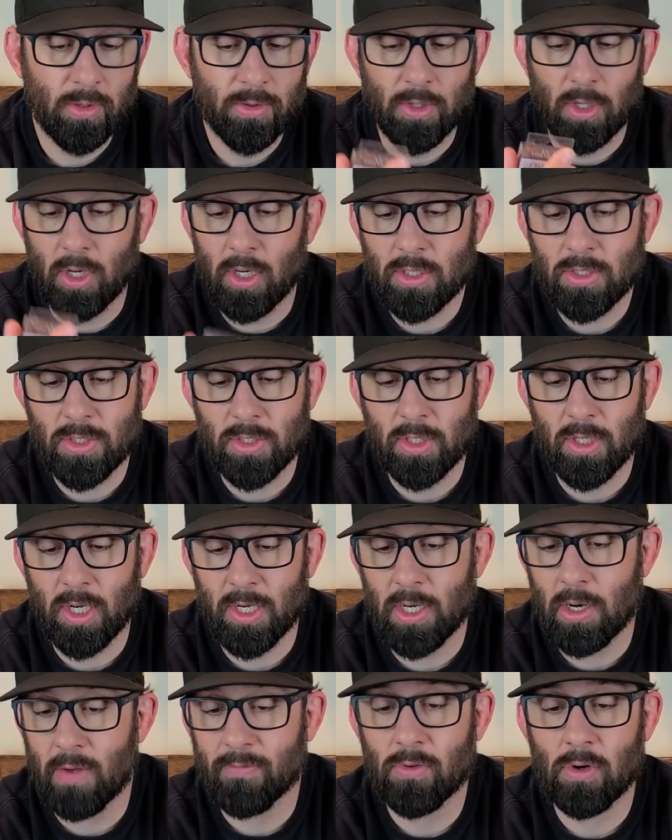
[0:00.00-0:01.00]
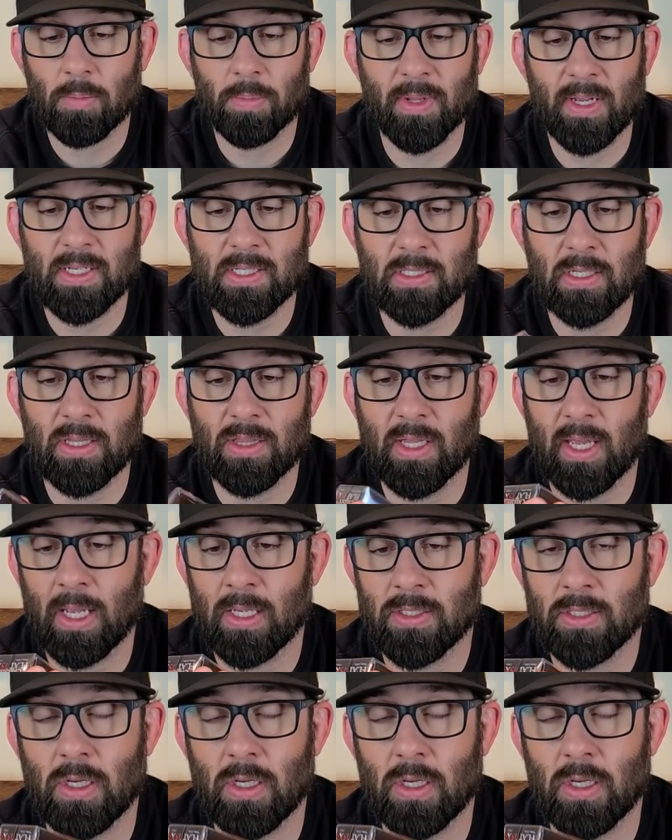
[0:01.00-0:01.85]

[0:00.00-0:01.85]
The hooks are good. You don't have to replace anything.